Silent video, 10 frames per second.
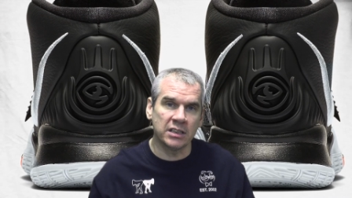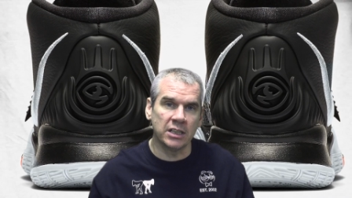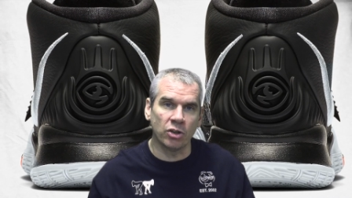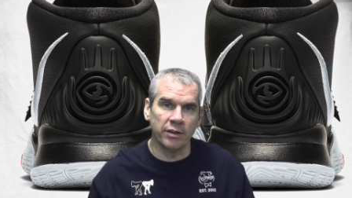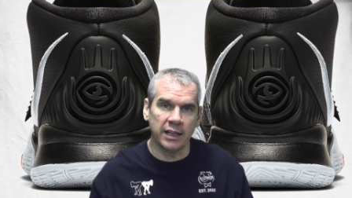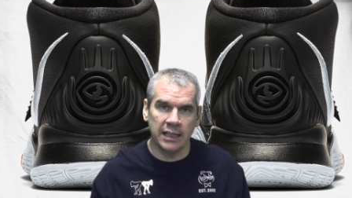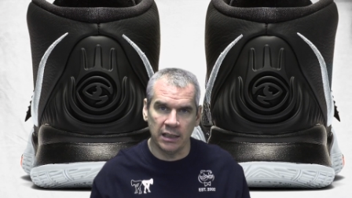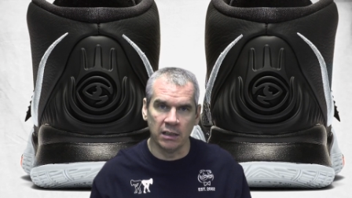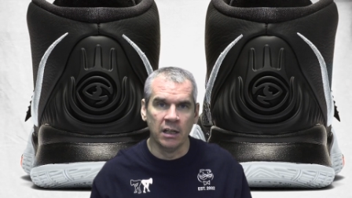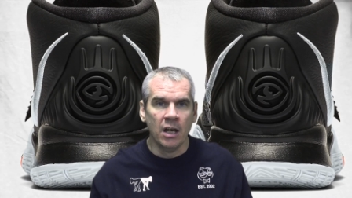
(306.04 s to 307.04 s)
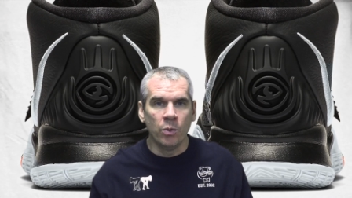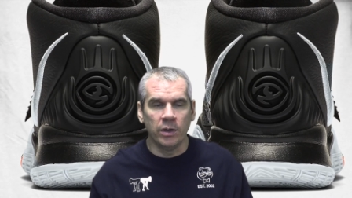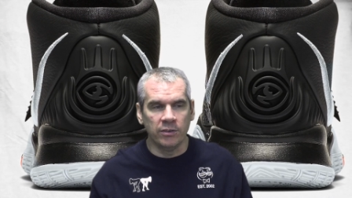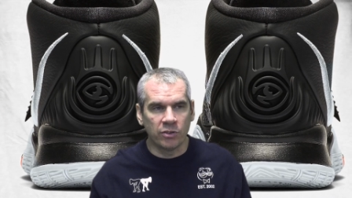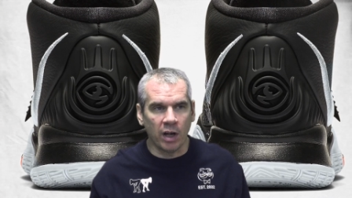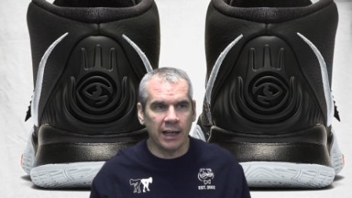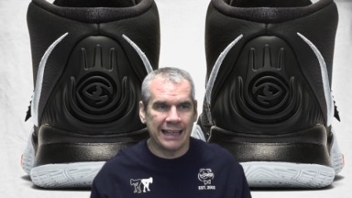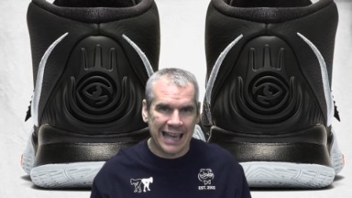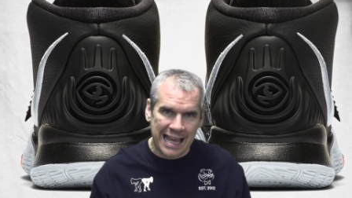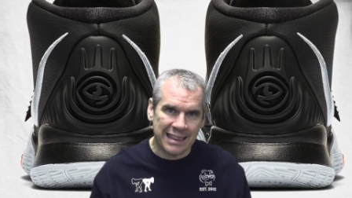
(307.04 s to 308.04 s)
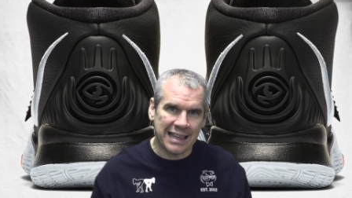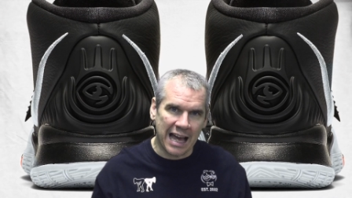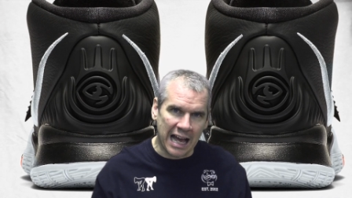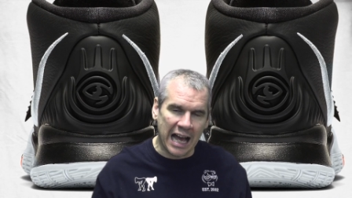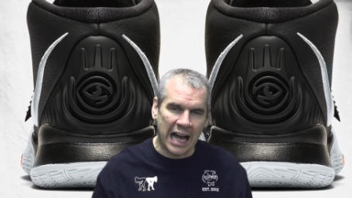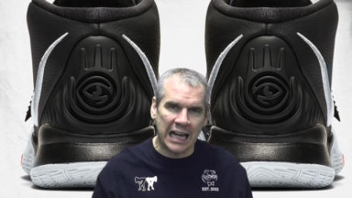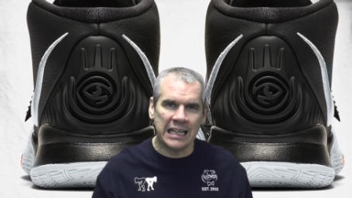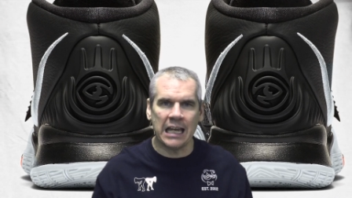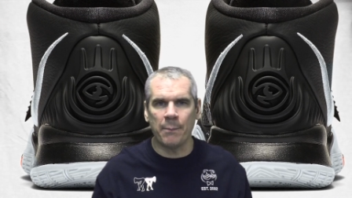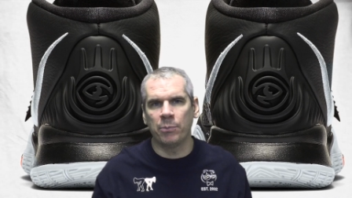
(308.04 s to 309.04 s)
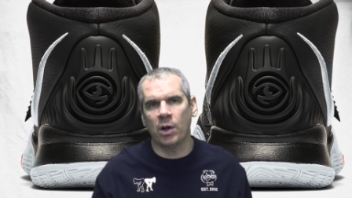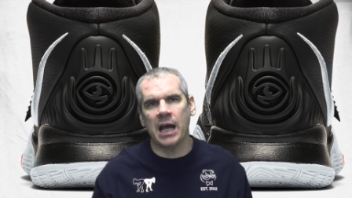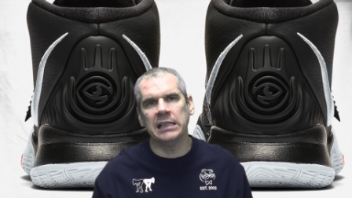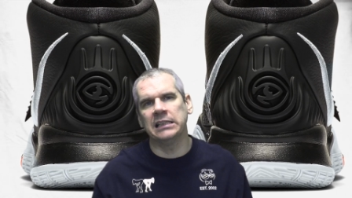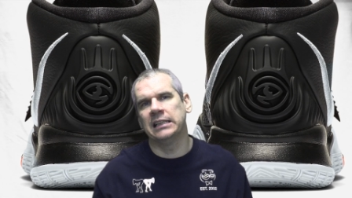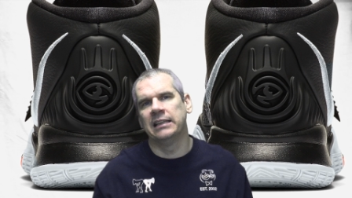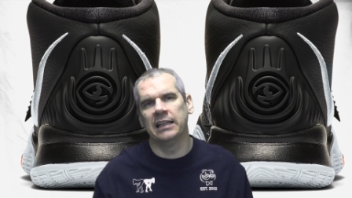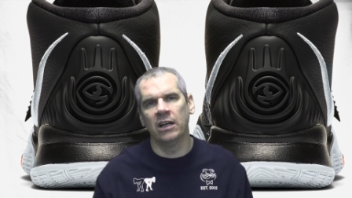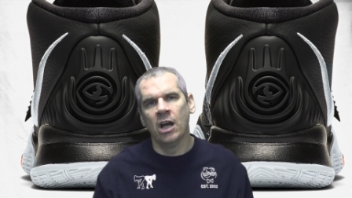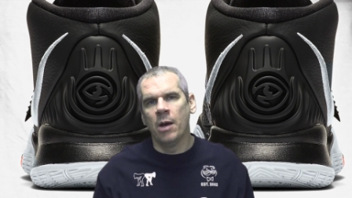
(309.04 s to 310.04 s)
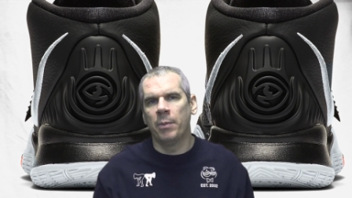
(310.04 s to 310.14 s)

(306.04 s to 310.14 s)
sneaker, on the heel, where you've got again that eye branding there,